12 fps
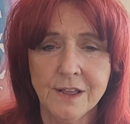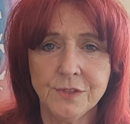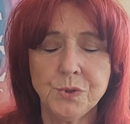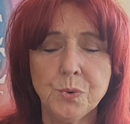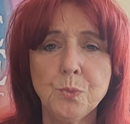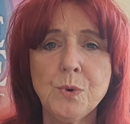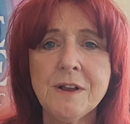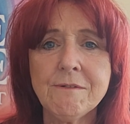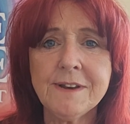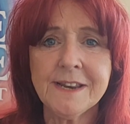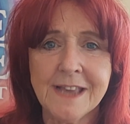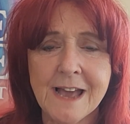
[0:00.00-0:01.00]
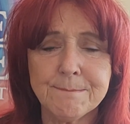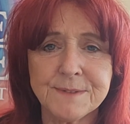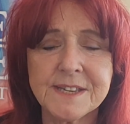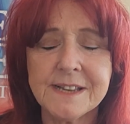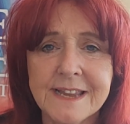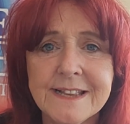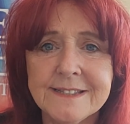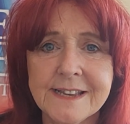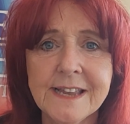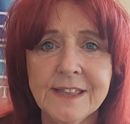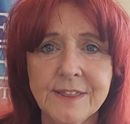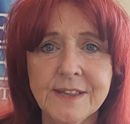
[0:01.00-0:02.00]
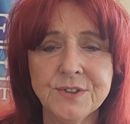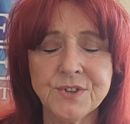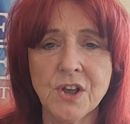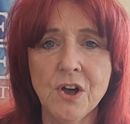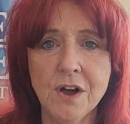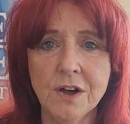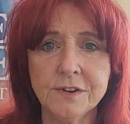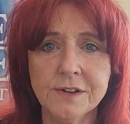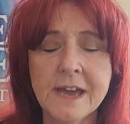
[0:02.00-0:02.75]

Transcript: that we're encapsulating in this card.